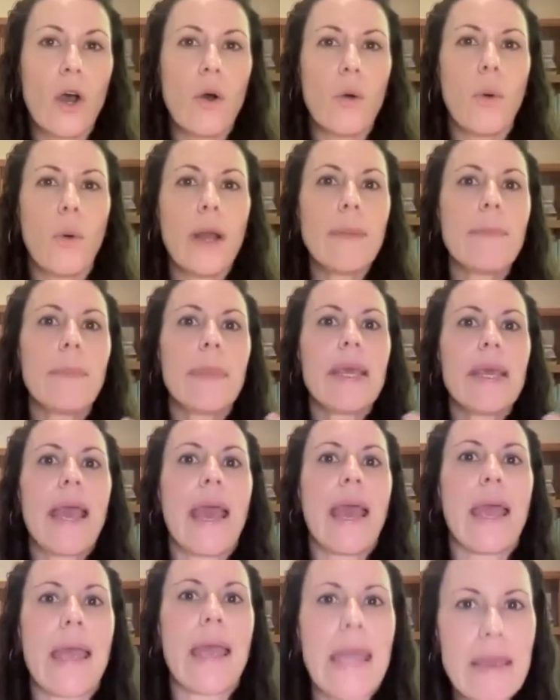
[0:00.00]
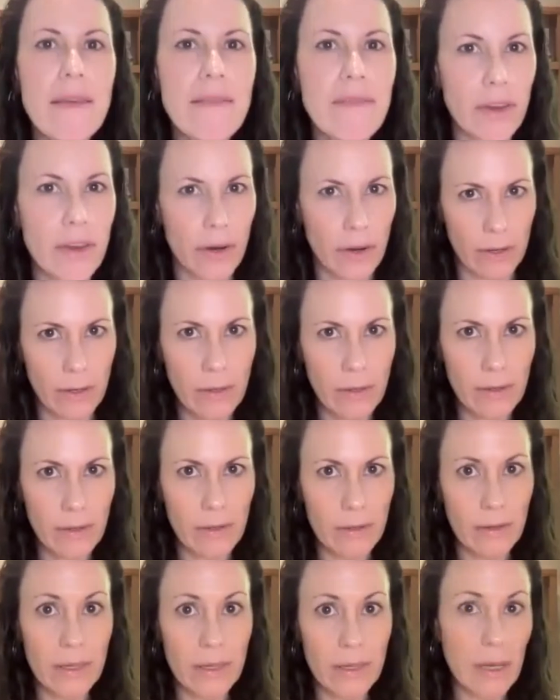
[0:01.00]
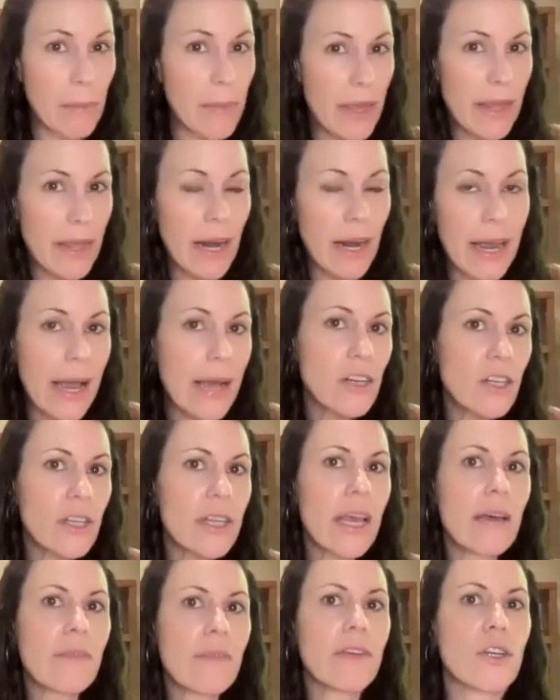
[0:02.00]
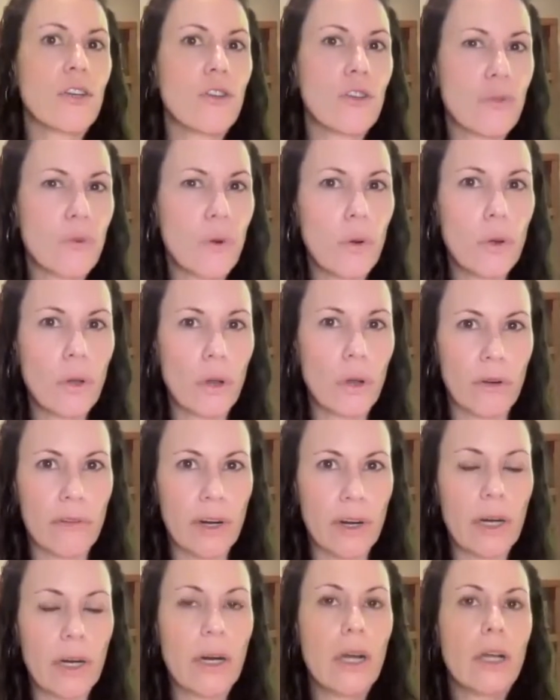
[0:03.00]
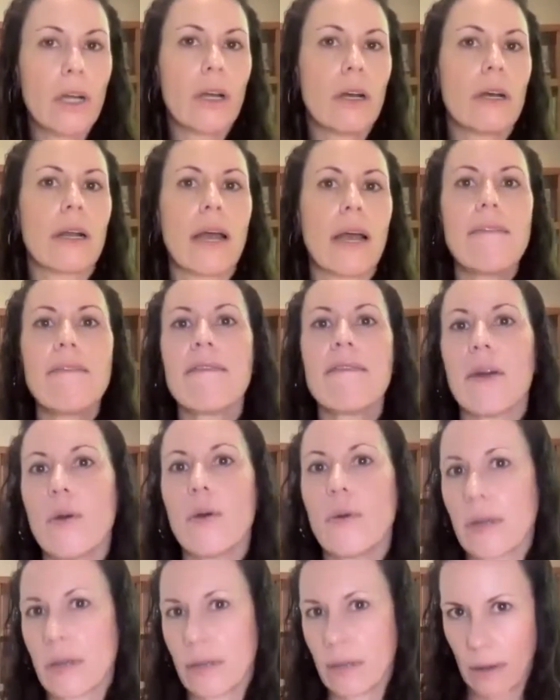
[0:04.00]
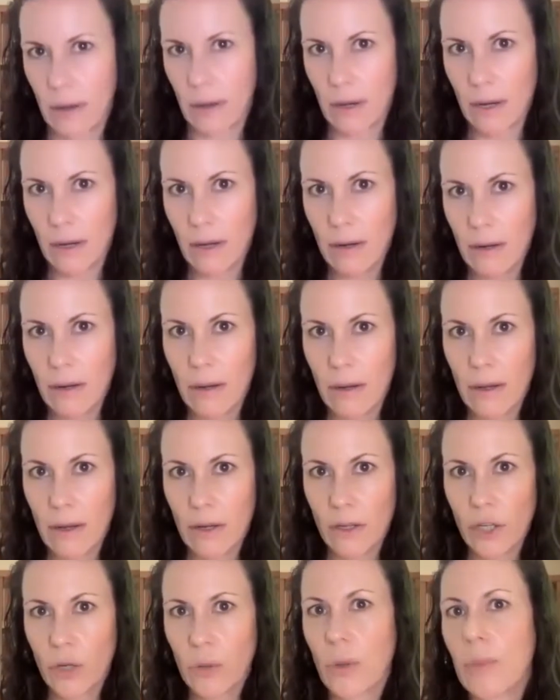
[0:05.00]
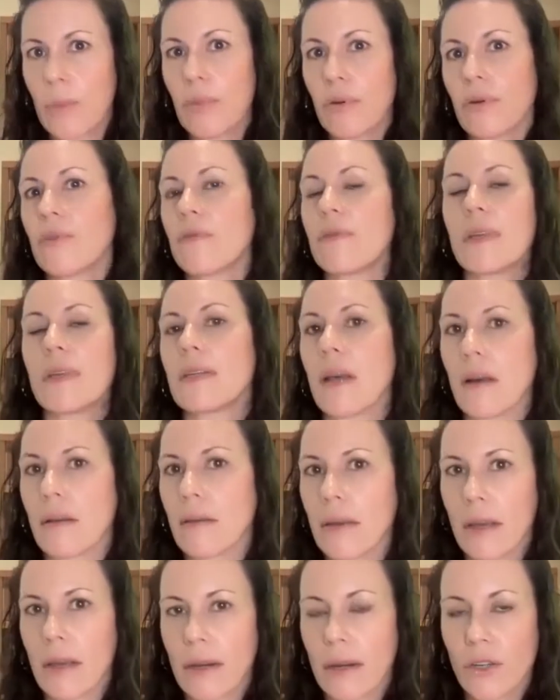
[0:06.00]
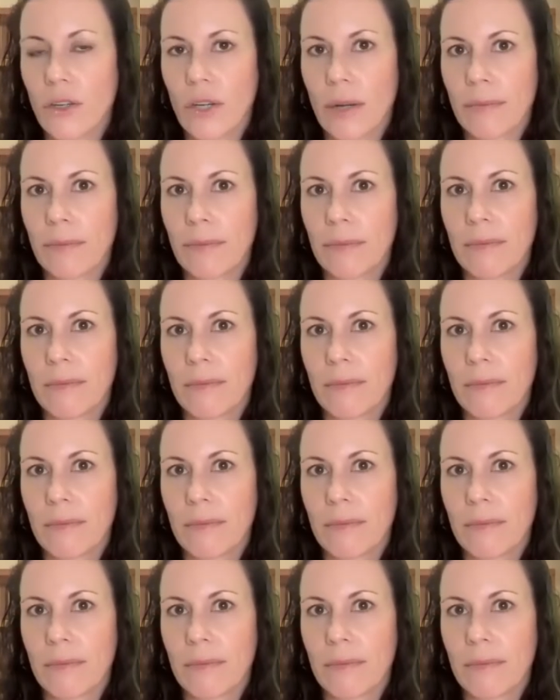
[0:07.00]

What behaviors, something that I actually have control over, could I focus on to improve this health condition?